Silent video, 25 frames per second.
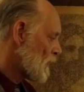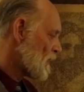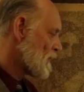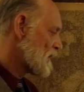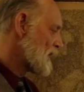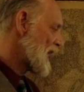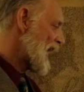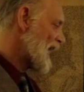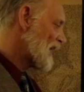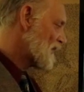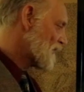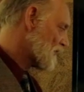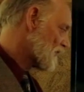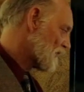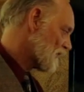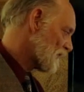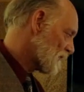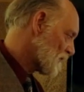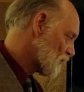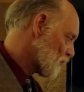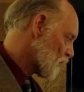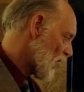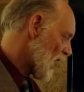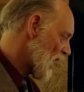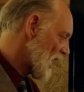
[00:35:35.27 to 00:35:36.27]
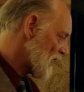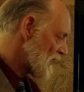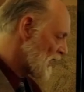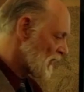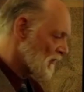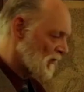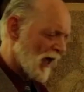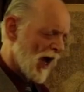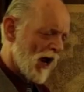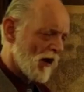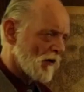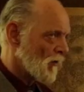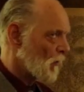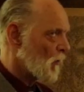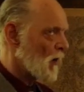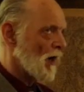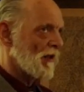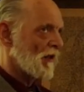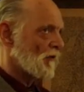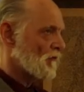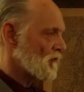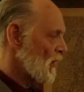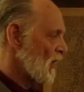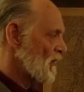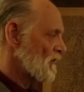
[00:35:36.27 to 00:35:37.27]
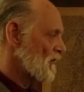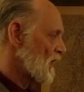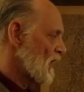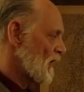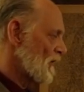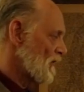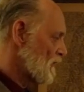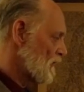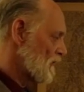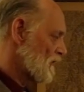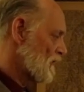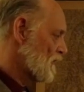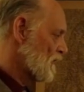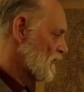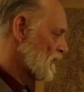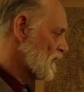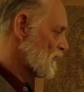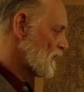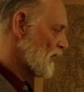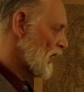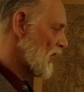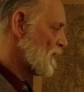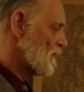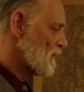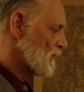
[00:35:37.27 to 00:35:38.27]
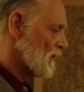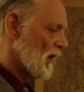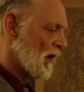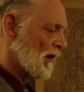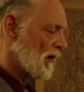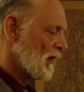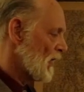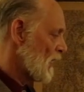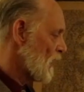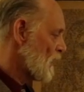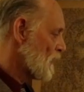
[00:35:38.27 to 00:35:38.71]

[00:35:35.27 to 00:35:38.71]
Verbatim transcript: That's why they, I don't know why they translate savior,